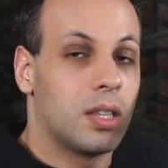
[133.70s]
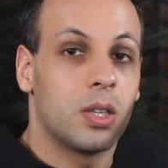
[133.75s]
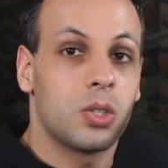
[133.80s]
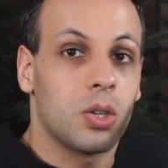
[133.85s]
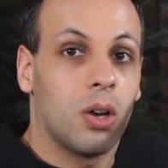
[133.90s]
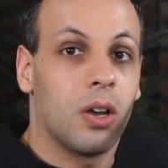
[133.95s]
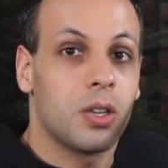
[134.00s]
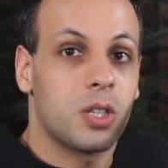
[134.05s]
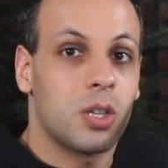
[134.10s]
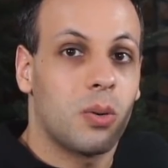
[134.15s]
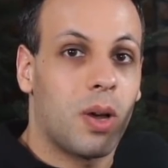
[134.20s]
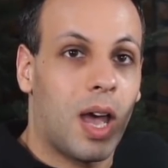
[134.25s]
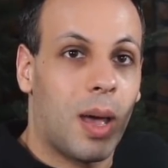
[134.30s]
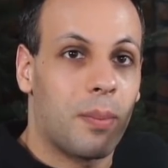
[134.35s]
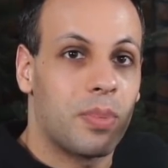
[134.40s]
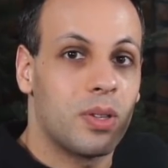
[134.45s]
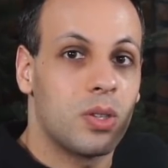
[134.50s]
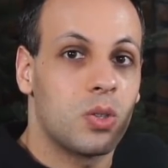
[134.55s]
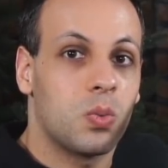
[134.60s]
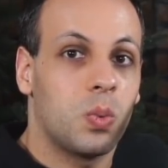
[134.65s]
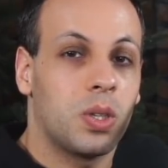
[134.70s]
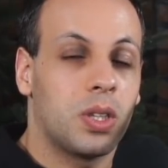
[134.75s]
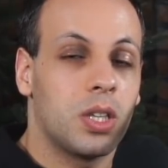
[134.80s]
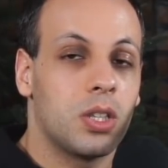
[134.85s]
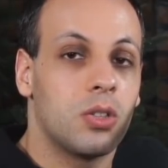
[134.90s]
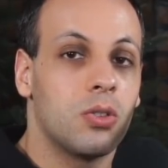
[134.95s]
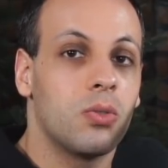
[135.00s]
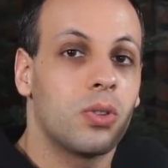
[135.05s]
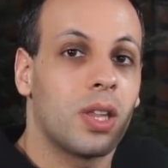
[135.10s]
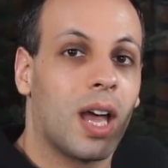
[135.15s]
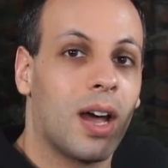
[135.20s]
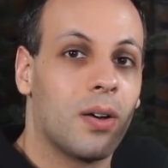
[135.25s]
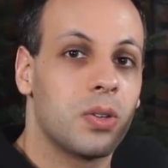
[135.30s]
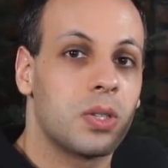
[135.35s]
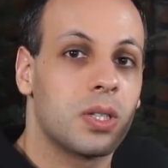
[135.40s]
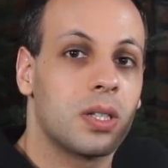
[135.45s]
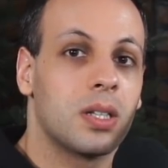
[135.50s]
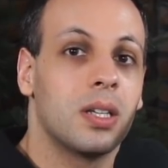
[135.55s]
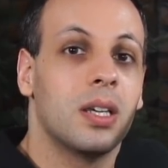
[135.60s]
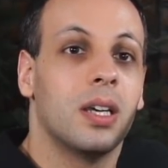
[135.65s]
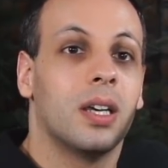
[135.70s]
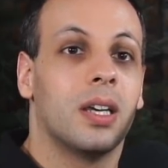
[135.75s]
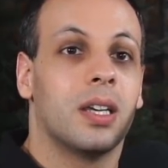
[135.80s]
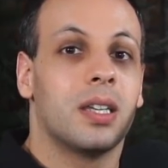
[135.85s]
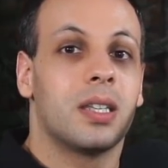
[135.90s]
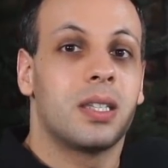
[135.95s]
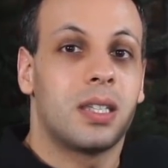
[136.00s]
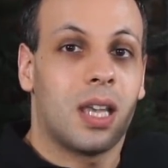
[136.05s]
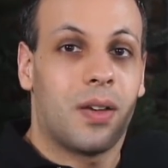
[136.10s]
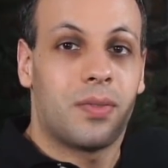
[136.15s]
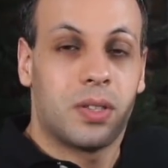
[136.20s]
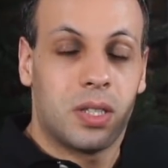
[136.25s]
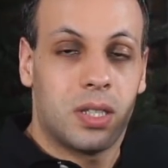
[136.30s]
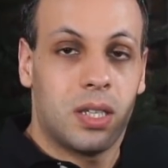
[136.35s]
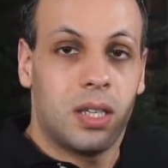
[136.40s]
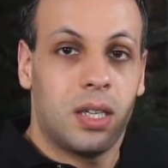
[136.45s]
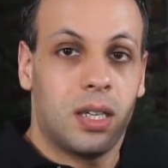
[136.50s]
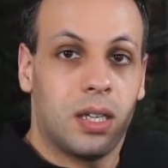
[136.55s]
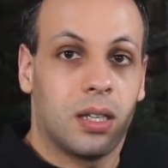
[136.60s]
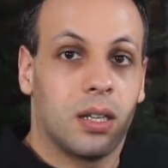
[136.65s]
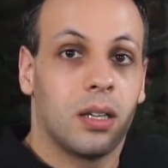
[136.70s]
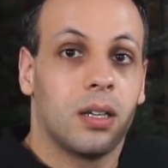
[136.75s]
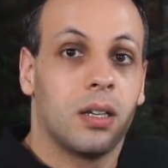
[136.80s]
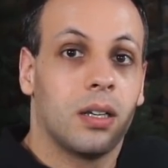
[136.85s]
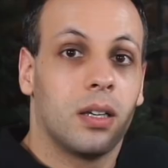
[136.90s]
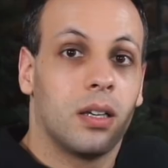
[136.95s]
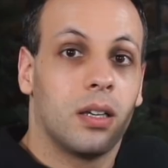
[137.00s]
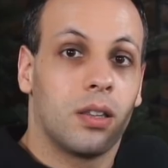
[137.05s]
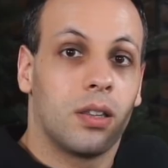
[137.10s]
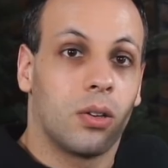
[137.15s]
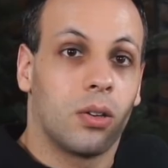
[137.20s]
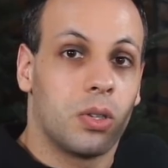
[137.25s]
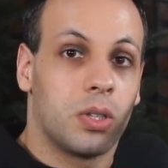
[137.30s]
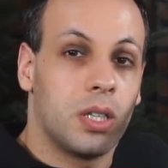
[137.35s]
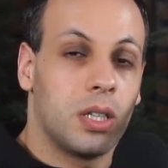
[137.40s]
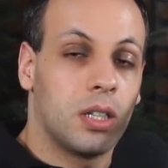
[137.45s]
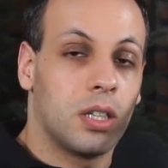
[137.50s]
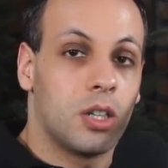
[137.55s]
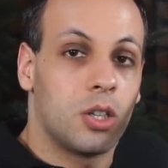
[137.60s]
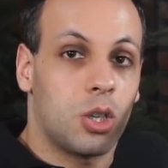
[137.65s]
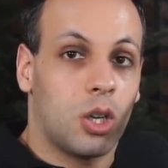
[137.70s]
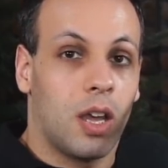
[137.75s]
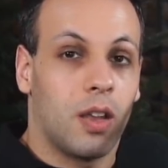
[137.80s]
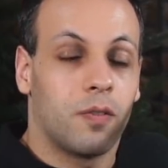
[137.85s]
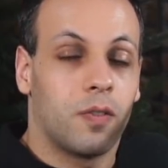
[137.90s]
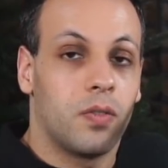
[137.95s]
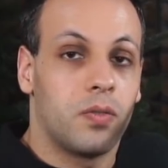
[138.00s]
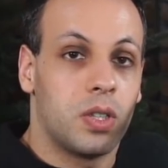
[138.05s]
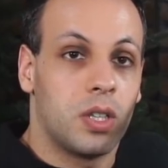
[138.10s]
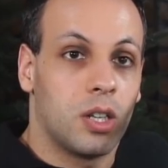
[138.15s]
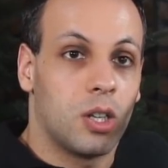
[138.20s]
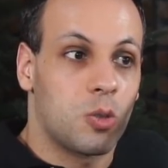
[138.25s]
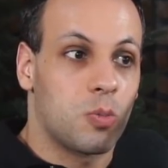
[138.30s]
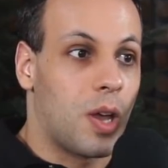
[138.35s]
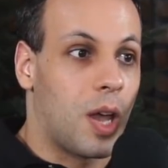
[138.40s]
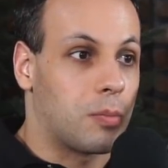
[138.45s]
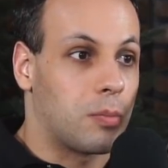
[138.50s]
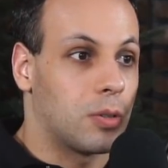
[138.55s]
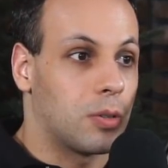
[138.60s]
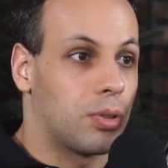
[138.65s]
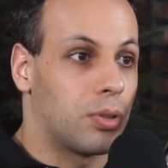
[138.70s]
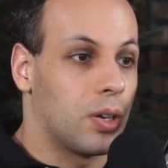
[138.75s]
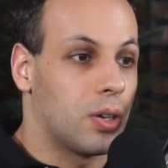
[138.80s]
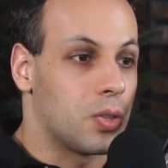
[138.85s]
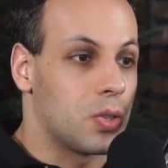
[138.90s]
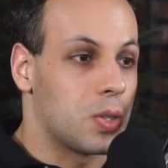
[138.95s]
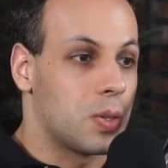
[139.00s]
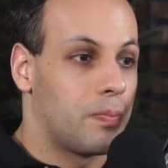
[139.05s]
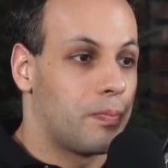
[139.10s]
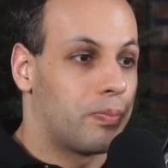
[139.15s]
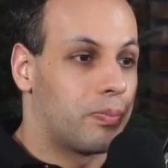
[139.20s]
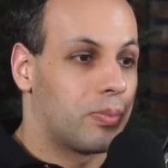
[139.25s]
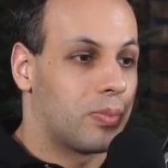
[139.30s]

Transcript: This also happens with the 2017 13 inch and 15 inch MacBook Pros.